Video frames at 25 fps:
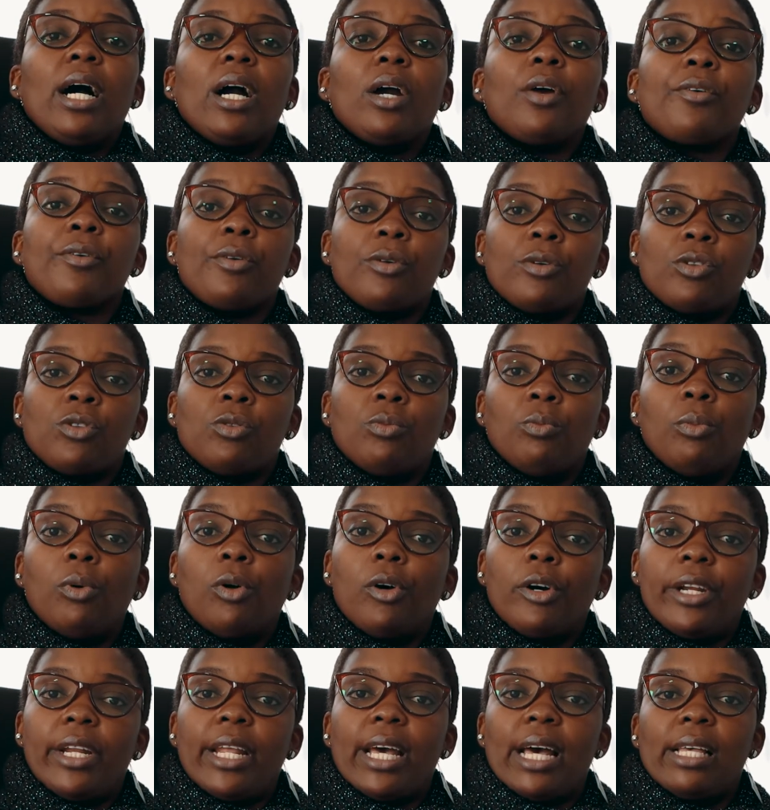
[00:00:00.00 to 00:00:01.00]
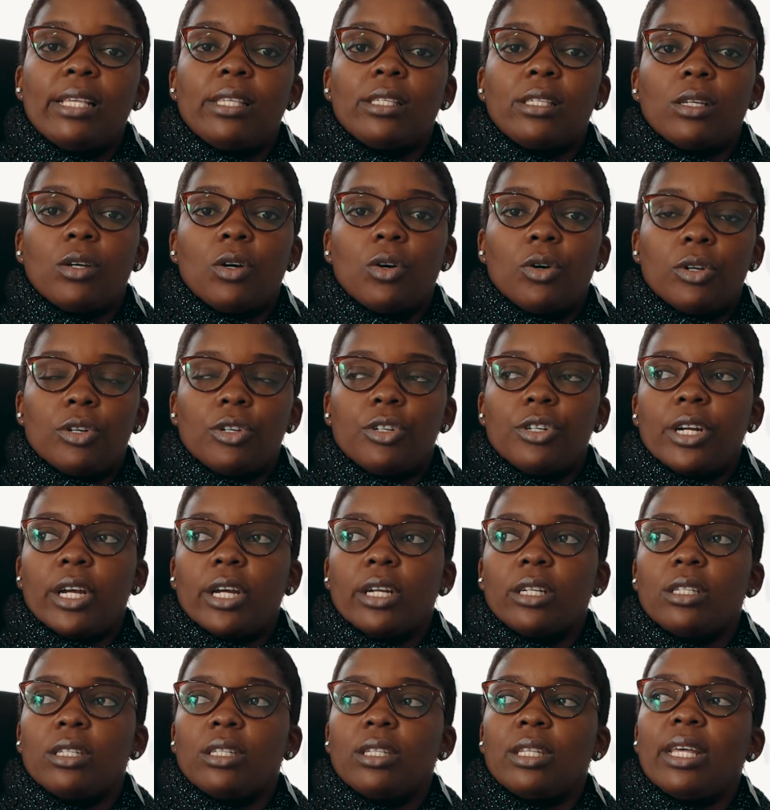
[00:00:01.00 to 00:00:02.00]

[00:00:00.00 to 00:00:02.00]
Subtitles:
cross-borders contracts.